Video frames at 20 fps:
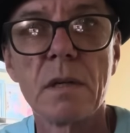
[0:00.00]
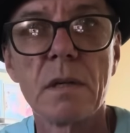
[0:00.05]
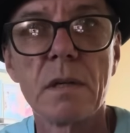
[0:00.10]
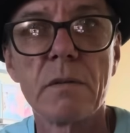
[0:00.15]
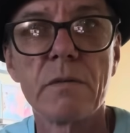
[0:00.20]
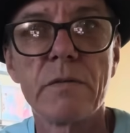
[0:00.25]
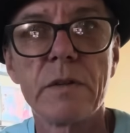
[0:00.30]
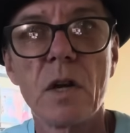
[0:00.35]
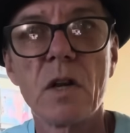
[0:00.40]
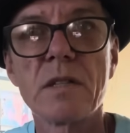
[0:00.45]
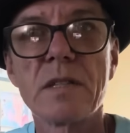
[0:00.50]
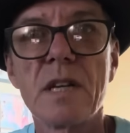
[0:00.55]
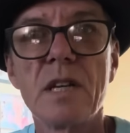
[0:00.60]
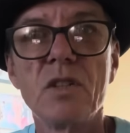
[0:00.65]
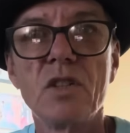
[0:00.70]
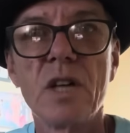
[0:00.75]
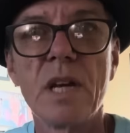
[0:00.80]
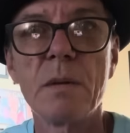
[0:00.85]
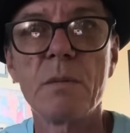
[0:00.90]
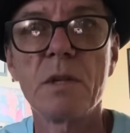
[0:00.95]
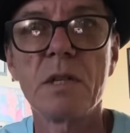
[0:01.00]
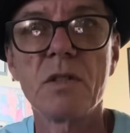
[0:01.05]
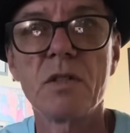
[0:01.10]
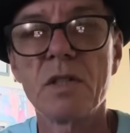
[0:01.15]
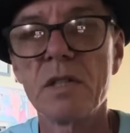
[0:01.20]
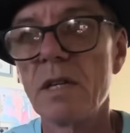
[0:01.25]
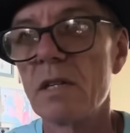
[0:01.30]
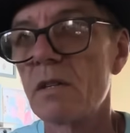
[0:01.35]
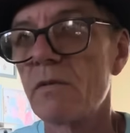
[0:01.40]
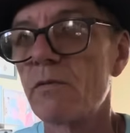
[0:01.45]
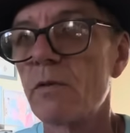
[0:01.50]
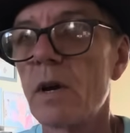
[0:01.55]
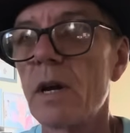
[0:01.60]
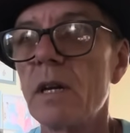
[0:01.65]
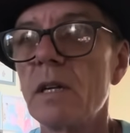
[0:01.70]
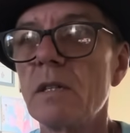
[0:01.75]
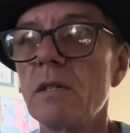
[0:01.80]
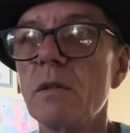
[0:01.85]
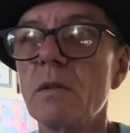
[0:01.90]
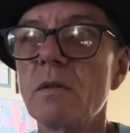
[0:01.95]
fiance Jamie, she has a
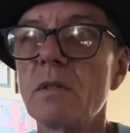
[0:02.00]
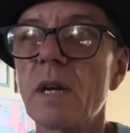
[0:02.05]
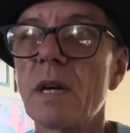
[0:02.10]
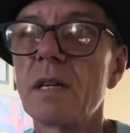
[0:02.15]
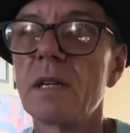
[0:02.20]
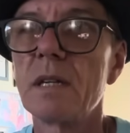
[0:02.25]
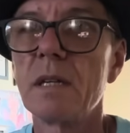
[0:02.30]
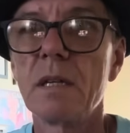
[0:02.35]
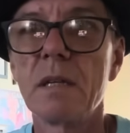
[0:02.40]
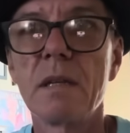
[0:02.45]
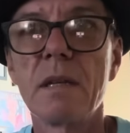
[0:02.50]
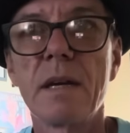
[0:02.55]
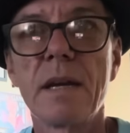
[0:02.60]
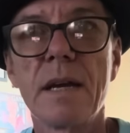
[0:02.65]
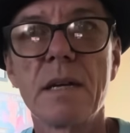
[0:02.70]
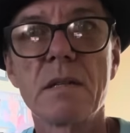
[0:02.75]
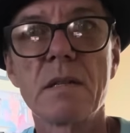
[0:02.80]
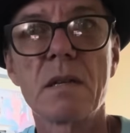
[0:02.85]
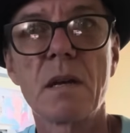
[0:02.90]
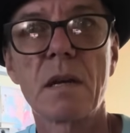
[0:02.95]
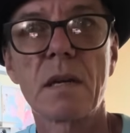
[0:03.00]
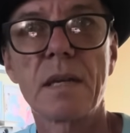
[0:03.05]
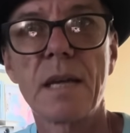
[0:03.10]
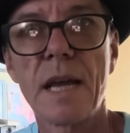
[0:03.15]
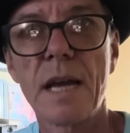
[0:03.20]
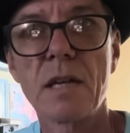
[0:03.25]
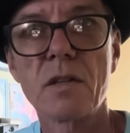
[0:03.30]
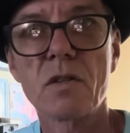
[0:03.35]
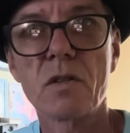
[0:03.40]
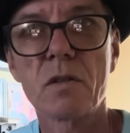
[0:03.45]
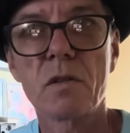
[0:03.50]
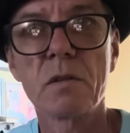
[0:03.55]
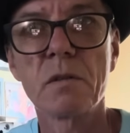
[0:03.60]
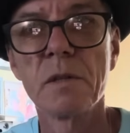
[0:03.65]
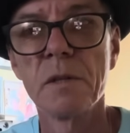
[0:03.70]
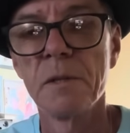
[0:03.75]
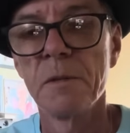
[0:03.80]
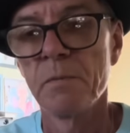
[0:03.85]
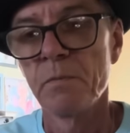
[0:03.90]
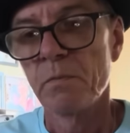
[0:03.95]
friend who's got a kid that has cancer.
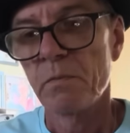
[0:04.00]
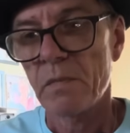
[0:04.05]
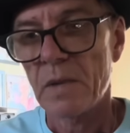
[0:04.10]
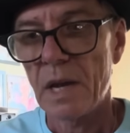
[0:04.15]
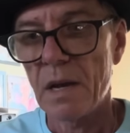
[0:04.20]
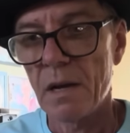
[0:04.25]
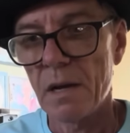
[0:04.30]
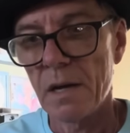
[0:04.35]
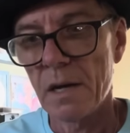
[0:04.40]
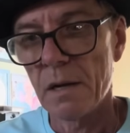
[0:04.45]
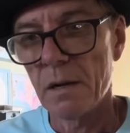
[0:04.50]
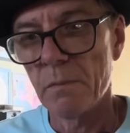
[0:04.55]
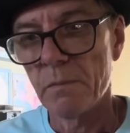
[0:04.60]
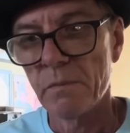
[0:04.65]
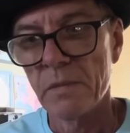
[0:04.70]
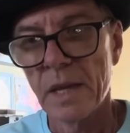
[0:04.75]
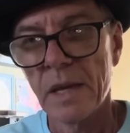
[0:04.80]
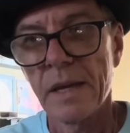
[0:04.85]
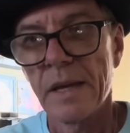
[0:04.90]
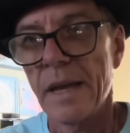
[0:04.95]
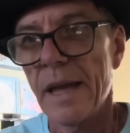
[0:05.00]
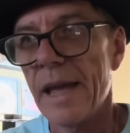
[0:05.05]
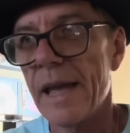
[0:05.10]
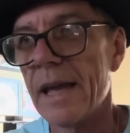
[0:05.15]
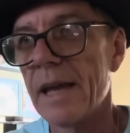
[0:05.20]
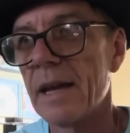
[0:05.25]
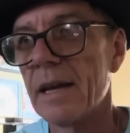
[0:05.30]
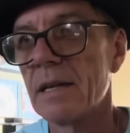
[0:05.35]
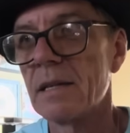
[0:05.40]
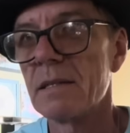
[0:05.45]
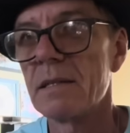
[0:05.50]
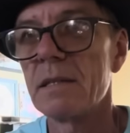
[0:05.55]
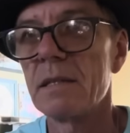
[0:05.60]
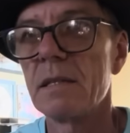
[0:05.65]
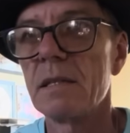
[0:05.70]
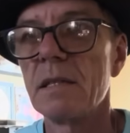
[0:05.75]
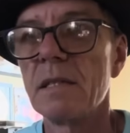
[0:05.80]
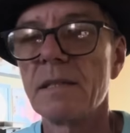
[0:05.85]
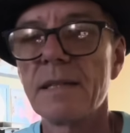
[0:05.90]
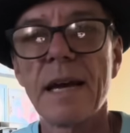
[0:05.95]
Um, and
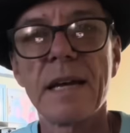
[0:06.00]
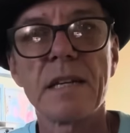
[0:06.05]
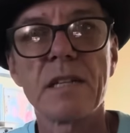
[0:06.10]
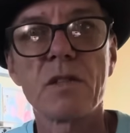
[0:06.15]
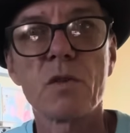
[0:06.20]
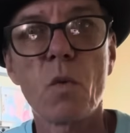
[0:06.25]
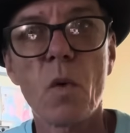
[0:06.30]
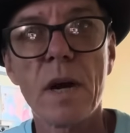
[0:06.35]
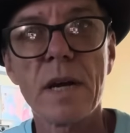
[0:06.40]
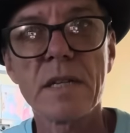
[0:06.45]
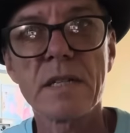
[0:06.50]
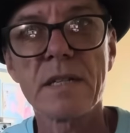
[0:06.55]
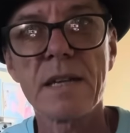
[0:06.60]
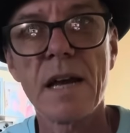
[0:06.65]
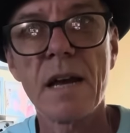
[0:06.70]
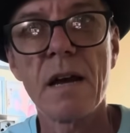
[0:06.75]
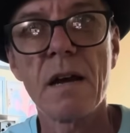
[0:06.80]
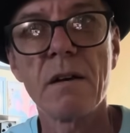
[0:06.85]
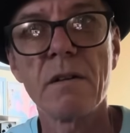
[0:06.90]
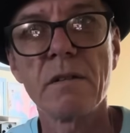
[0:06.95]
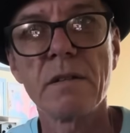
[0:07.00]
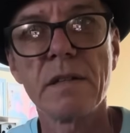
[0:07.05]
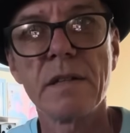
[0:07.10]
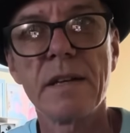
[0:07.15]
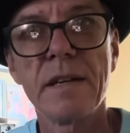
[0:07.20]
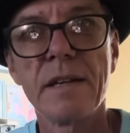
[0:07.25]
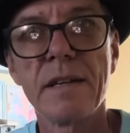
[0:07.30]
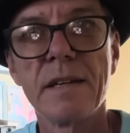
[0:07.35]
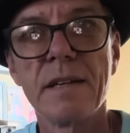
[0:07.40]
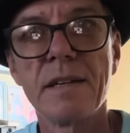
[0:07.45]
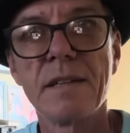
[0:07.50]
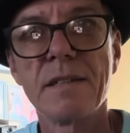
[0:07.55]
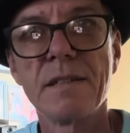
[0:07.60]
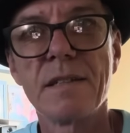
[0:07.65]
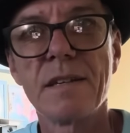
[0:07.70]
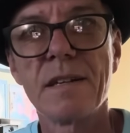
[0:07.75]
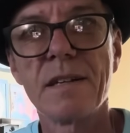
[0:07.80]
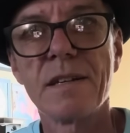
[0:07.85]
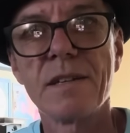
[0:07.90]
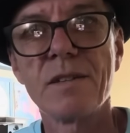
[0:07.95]
he's had it twice now, and
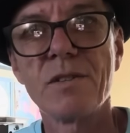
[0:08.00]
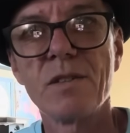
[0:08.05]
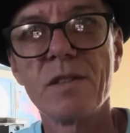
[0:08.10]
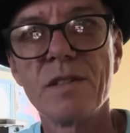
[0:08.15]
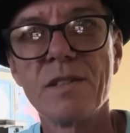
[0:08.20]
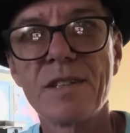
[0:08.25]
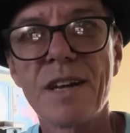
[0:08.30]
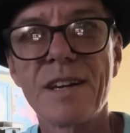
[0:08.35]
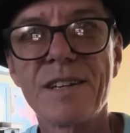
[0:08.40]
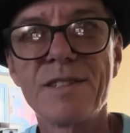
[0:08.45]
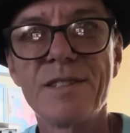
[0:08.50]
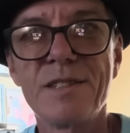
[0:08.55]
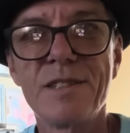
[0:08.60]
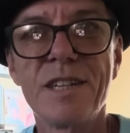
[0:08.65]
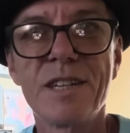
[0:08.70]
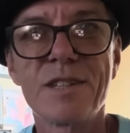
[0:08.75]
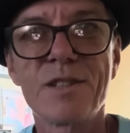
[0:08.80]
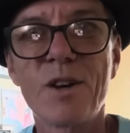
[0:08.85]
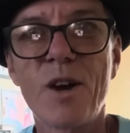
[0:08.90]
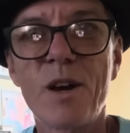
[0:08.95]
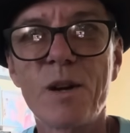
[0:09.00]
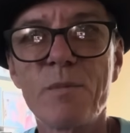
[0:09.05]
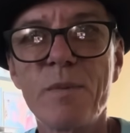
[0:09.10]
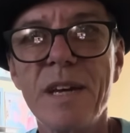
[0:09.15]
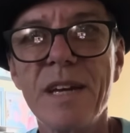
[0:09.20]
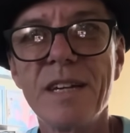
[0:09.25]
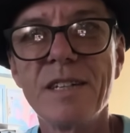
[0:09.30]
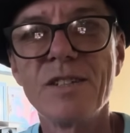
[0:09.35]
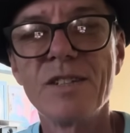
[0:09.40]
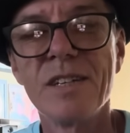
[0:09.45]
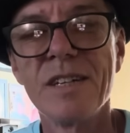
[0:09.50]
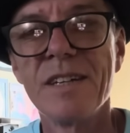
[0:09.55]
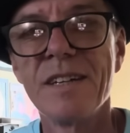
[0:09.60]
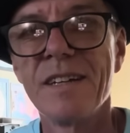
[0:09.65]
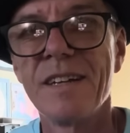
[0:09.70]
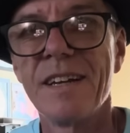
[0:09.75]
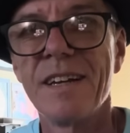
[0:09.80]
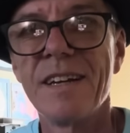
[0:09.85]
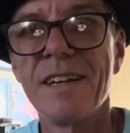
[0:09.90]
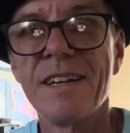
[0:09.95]
he's got a TikTok page,
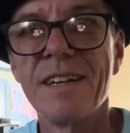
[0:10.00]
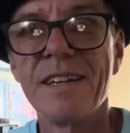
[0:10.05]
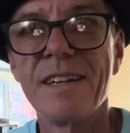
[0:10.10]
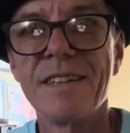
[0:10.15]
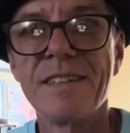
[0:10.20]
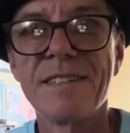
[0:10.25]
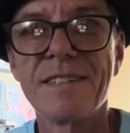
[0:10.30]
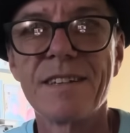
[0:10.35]
and